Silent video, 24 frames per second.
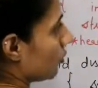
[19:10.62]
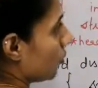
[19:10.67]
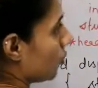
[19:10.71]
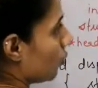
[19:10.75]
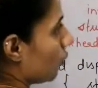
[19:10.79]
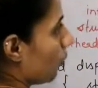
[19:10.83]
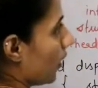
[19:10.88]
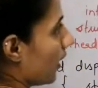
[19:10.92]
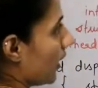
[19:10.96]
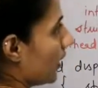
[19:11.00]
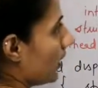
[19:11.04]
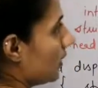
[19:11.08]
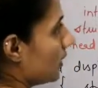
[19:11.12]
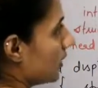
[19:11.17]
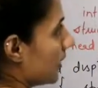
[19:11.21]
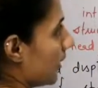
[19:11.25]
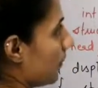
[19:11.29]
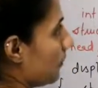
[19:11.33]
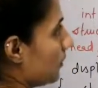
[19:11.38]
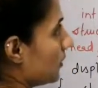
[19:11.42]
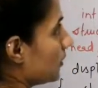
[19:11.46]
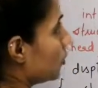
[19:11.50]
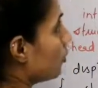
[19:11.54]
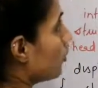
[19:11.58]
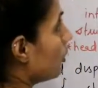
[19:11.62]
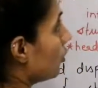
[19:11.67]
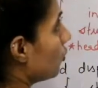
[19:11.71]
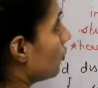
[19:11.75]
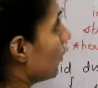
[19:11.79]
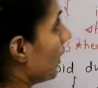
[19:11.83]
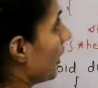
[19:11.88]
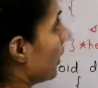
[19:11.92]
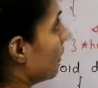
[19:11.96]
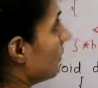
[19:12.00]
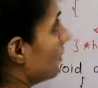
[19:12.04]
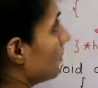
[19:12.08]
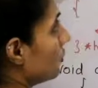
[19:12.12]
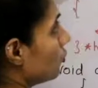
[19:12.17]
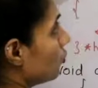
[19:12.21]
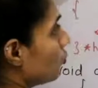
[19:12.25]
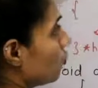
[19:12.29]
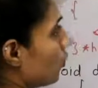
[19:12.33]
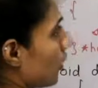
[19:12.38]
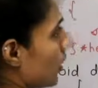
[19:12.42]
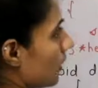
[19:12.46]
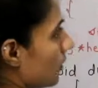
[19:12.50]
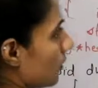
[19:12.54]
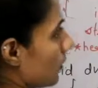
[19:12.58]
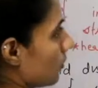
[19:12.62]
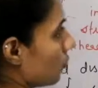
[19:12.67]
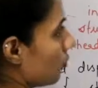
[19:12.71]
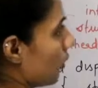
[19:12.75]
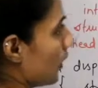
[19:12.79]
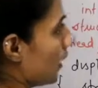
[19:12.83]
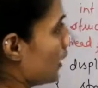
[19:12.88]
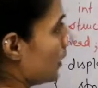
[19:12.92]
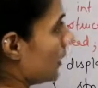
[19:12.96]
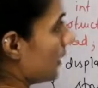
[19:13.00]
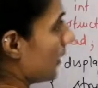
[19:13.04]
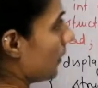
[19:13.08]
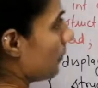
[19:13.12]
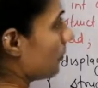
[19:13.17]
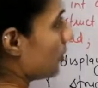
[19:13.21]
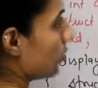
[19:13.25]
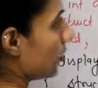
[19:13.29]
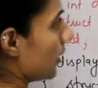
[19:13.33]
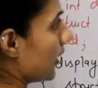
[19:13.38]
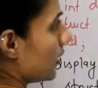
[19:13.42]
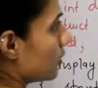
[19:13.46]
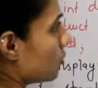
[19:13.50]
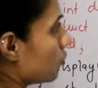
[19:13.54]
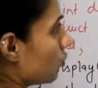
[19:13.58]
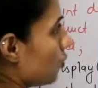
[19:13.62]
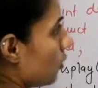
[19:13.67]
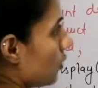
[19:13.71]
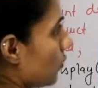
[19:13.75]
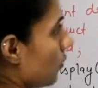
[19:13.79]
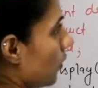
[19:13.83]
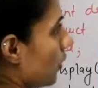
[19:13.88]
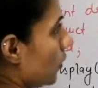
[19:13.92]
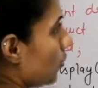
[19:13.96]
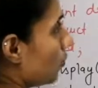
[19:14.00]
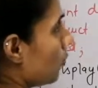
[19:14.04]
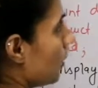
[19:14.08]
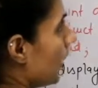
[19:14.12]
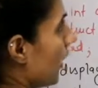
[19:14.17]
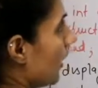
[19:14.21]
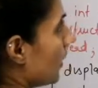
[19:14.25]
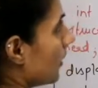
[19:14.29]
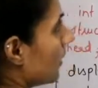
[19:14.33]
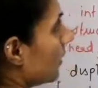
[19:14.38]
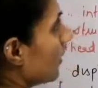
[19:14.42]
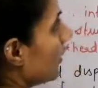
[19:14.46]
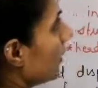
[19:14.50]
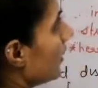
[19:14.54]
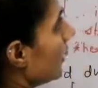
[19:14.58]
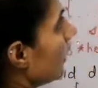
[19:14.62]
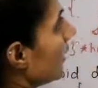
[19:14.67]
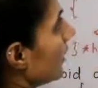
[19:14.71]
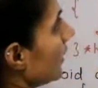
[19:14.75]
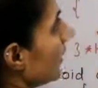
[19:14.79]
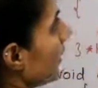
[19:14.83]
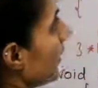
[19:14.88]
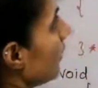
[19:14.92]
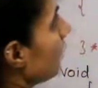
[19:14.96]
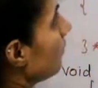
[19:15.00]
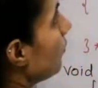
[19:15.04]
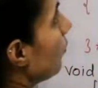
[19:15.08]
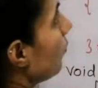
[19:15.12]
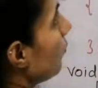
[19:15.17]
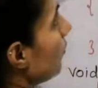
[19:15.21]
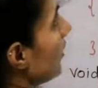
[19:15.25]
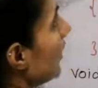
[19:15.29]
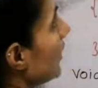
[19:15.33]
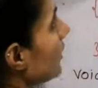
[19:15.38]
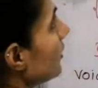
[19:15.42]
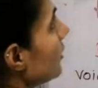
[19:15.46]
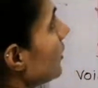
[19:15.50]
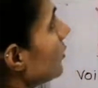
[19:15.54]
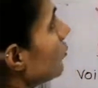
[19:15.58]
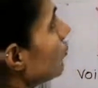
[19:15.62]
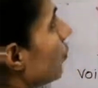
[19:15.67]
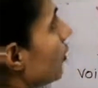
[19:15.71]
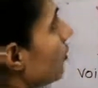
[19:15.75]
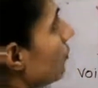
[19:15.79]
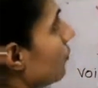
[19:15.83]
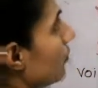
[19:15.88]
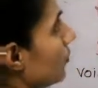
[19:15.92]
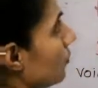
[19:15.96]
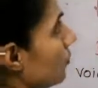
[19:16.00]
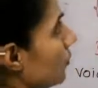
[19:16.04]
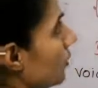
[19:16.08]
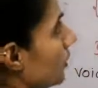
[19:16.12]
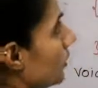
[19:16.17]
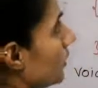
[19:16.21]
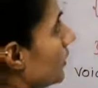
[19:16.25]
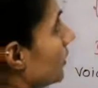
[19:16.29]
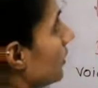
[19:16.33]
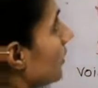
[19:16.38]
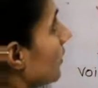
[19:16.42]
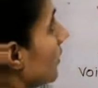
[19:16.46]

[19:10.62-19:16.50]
while temp is equal to head means 200, while temp next not equal to head, temp of next is 150,